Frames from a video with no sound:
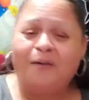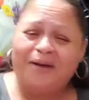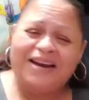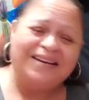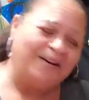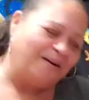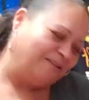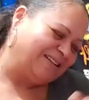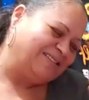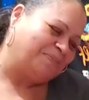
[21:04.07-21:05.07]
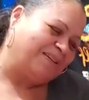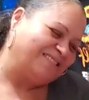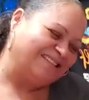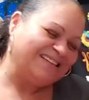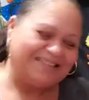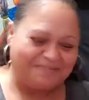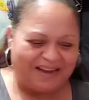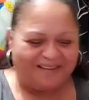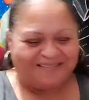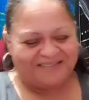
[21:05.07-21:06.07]
already know what this person is
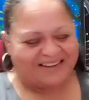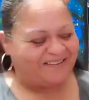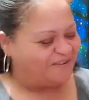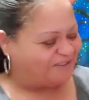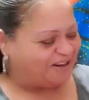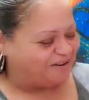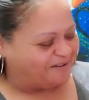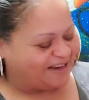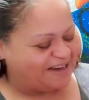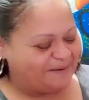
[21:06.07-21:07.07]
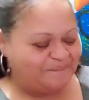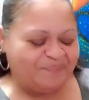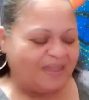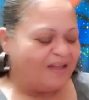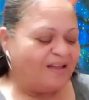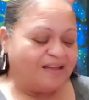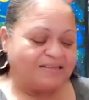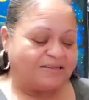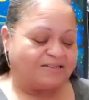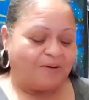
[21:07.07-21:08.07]
about okay, over here, okay?
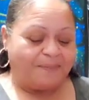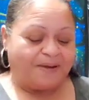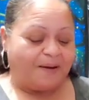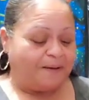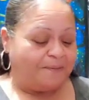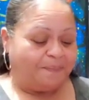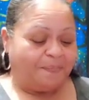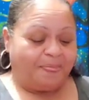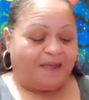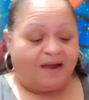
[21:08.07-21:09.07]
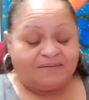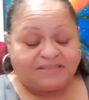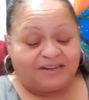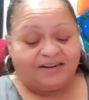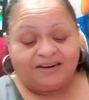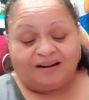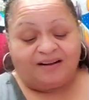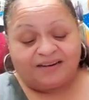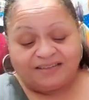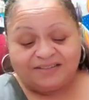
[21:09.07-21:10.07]
So Scorpio, I'm gonna tell you to go
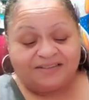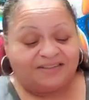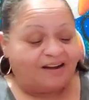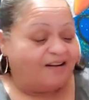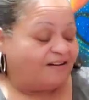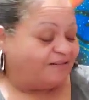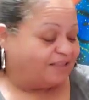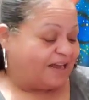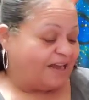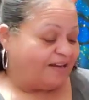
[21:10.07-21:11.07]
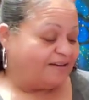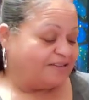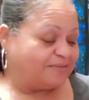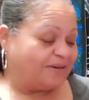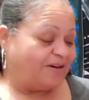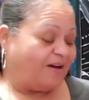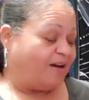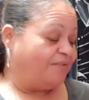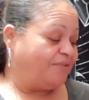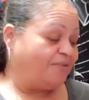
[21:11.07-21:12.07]
on and do the doggone thing here,
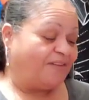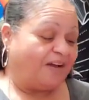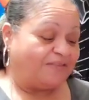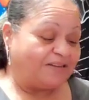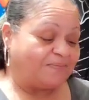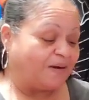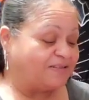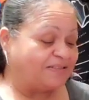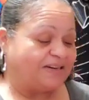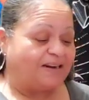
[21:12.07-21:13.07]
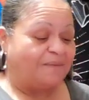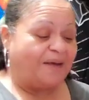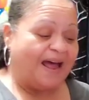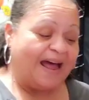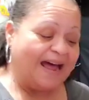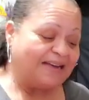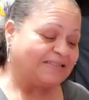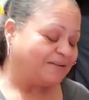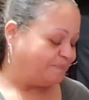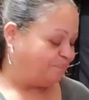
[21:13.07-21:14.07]
sweetheart. If you've left this person in the
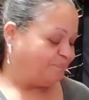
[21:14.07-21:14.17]
past,